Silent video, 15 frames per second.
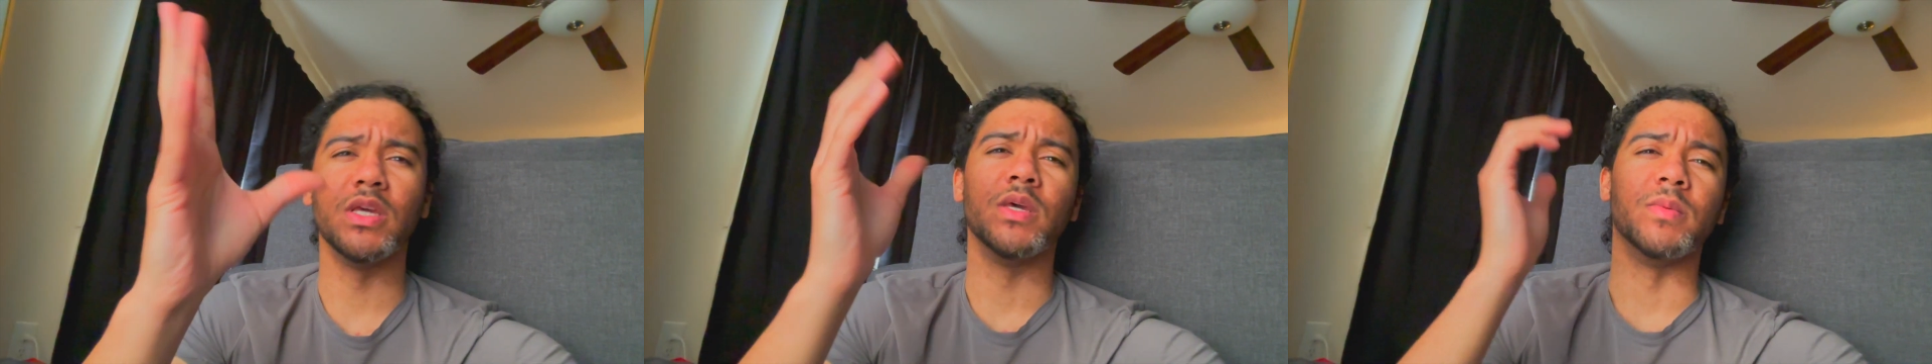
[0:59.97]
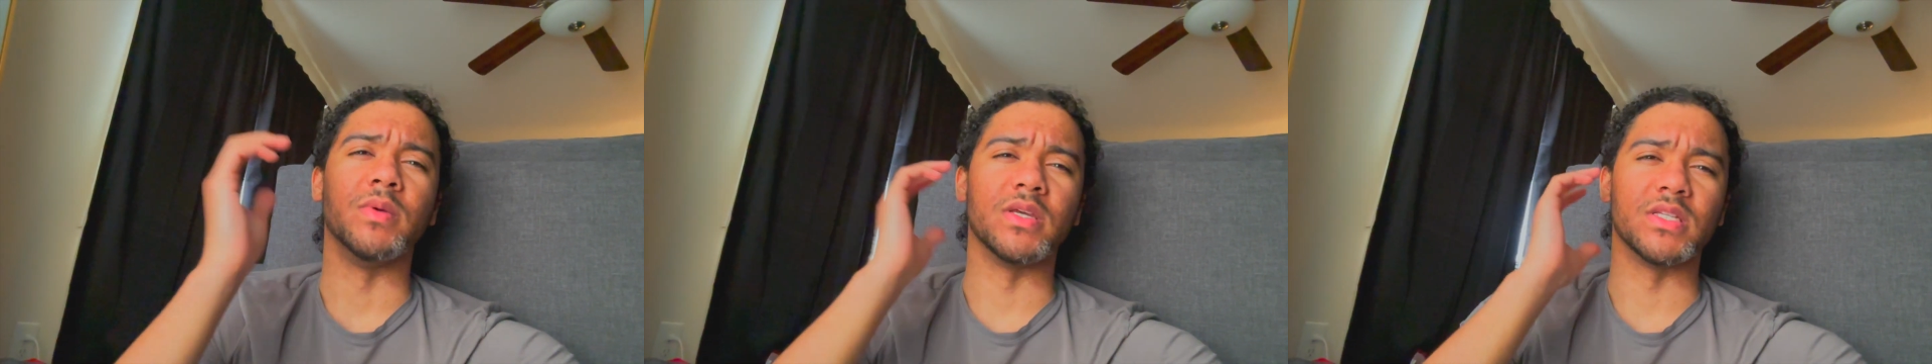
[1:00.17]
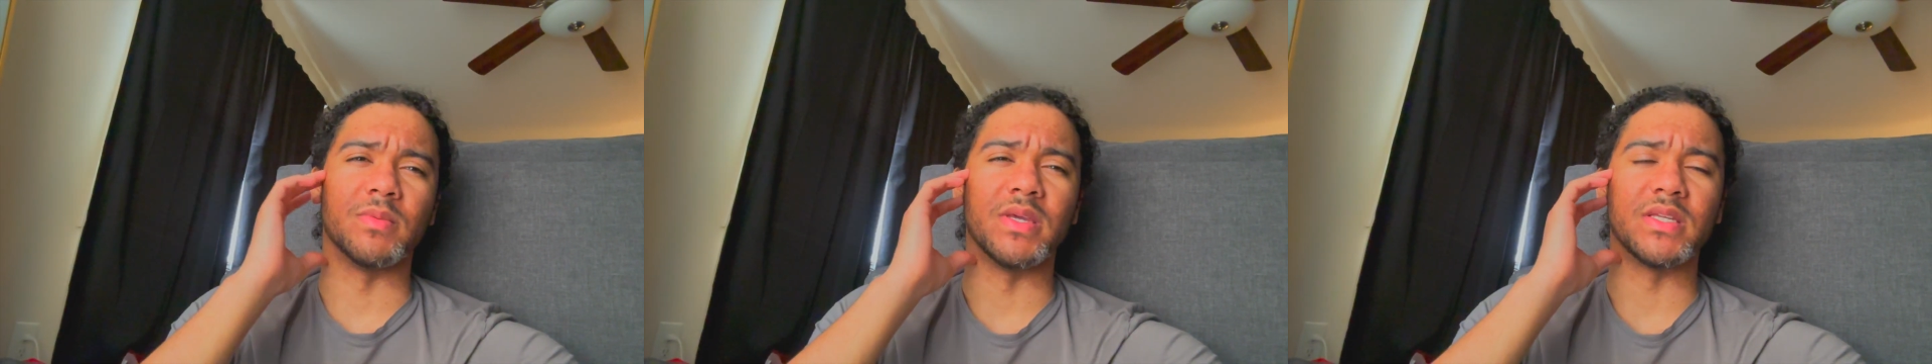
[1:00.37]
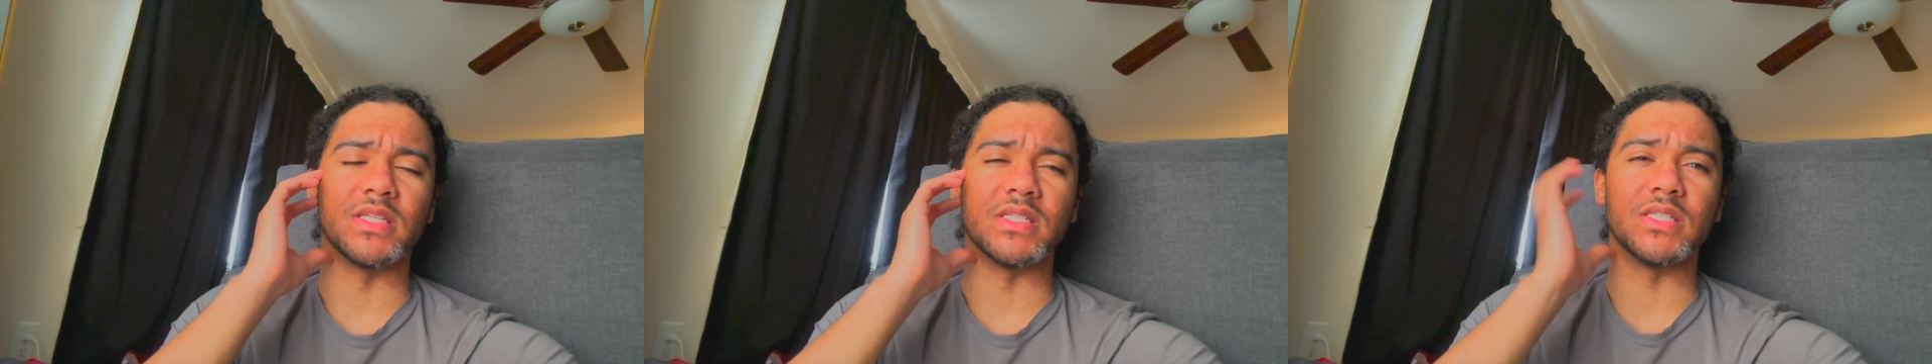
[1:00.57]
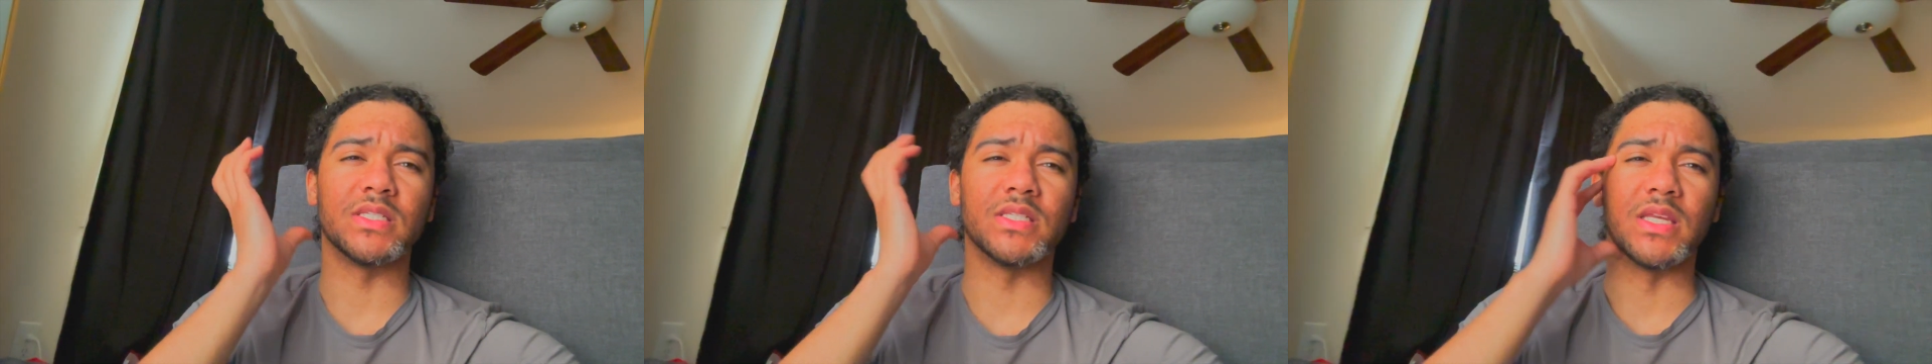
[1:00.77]
because it makes it
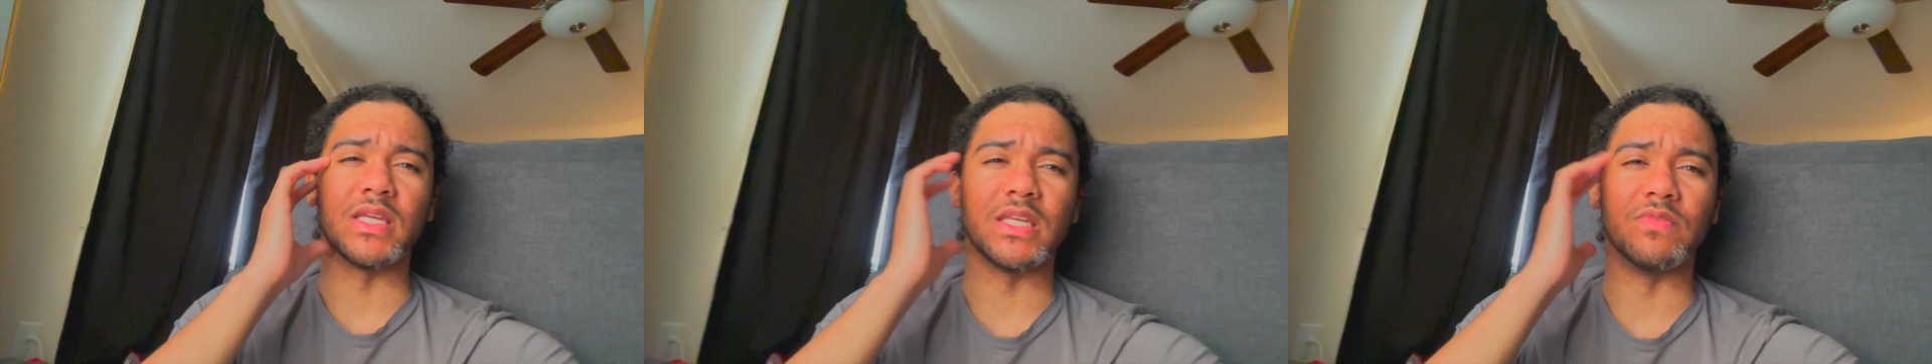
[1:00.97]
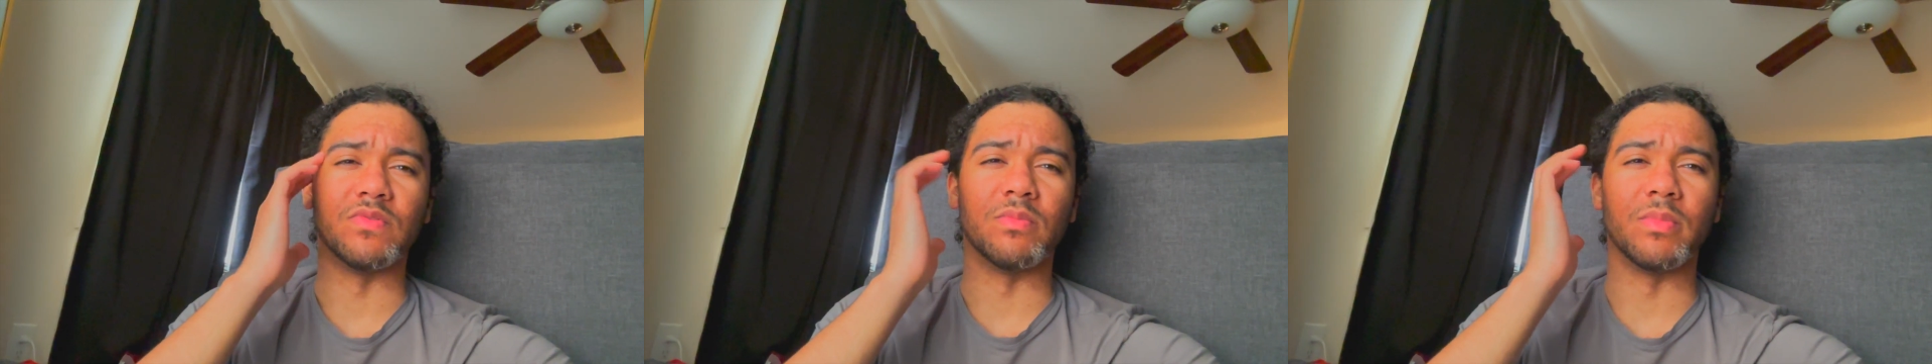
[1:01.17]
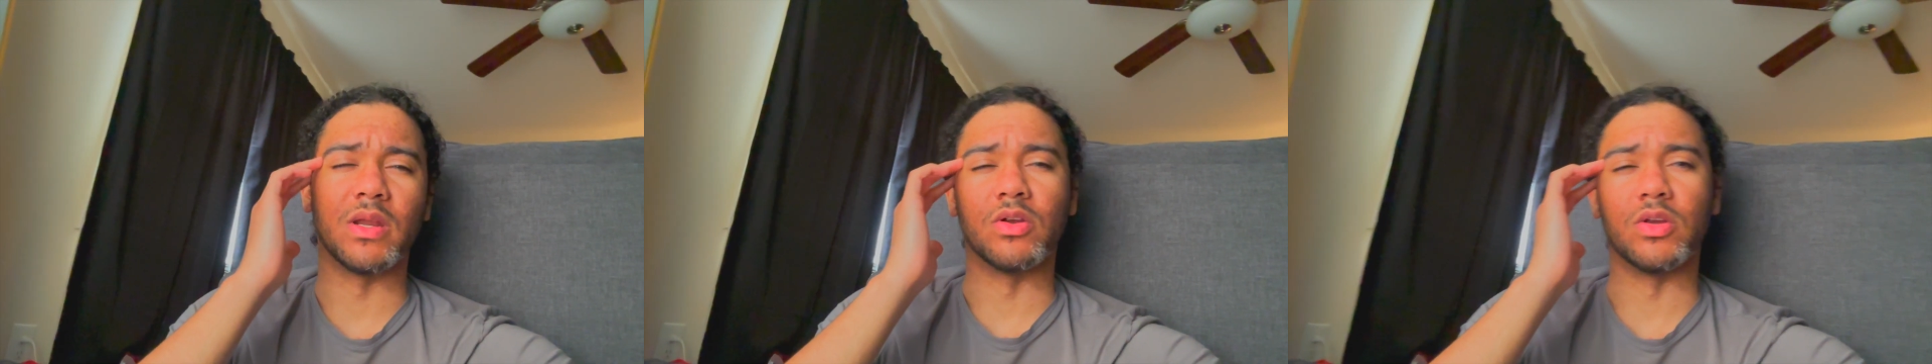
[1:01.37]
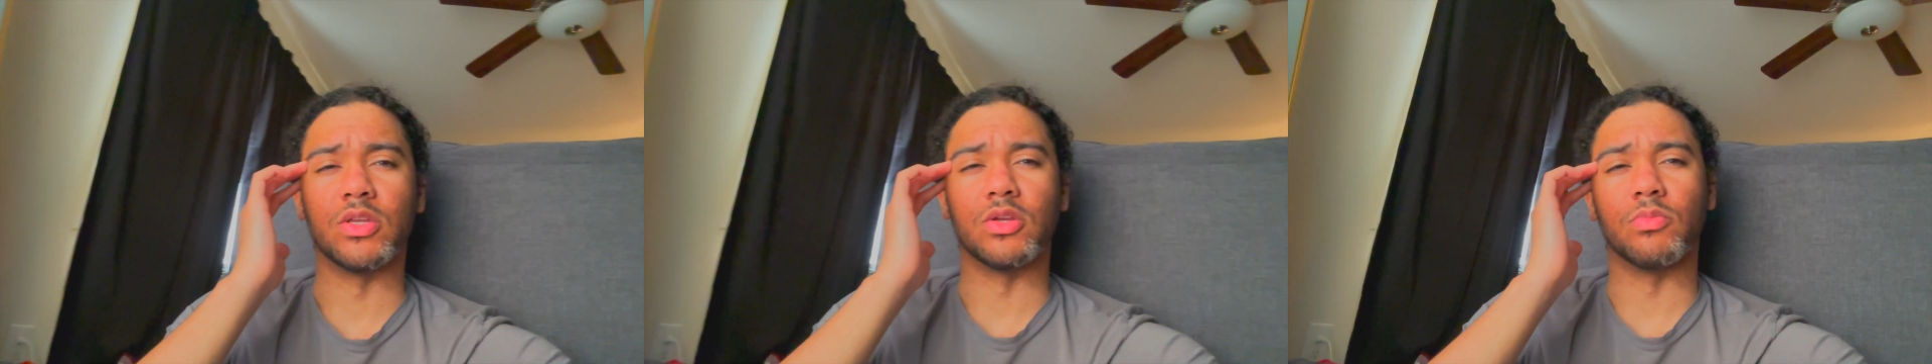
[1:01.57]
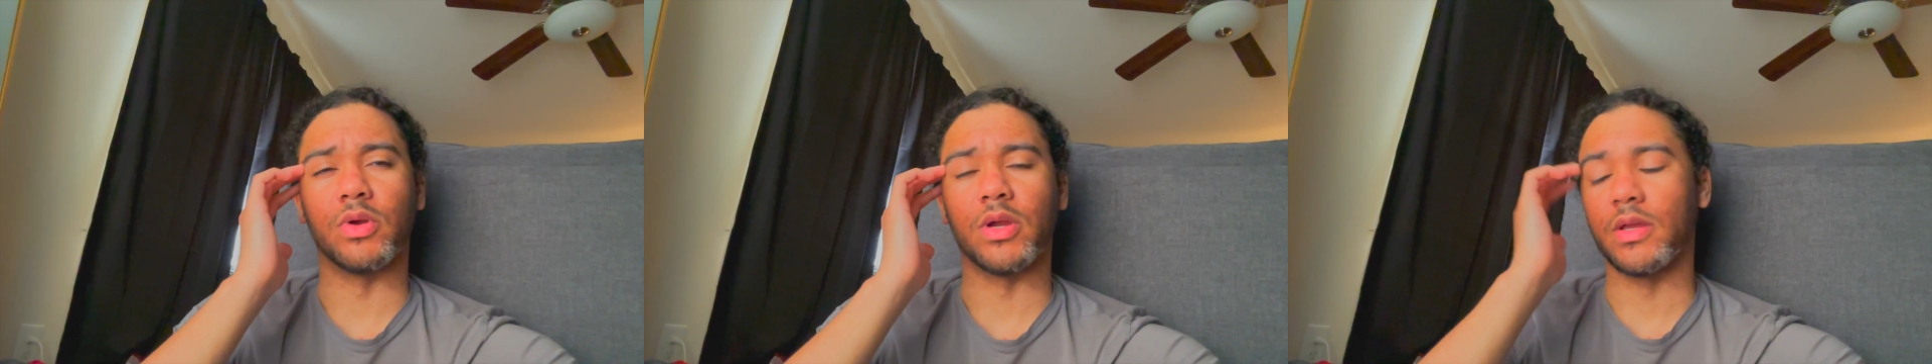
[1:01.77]
stick even better in
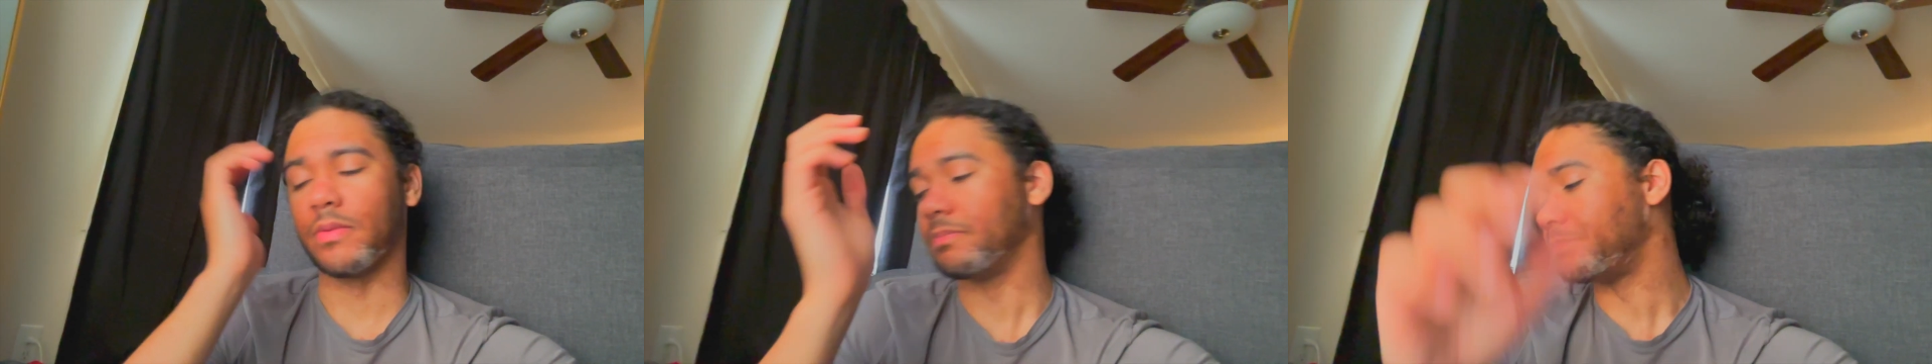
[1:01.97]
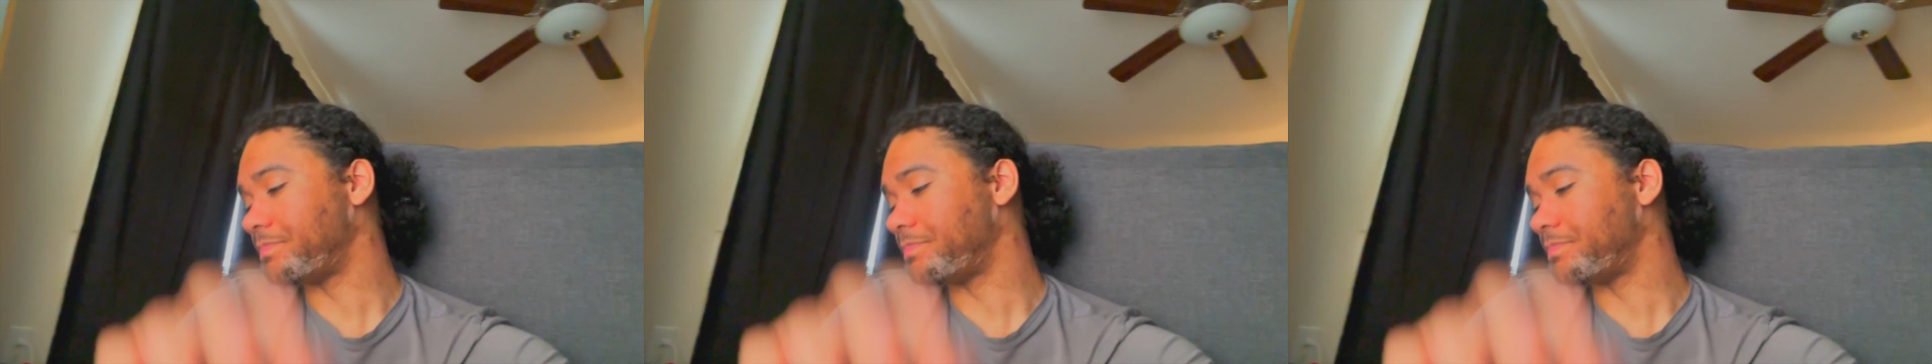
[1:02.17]
your brain.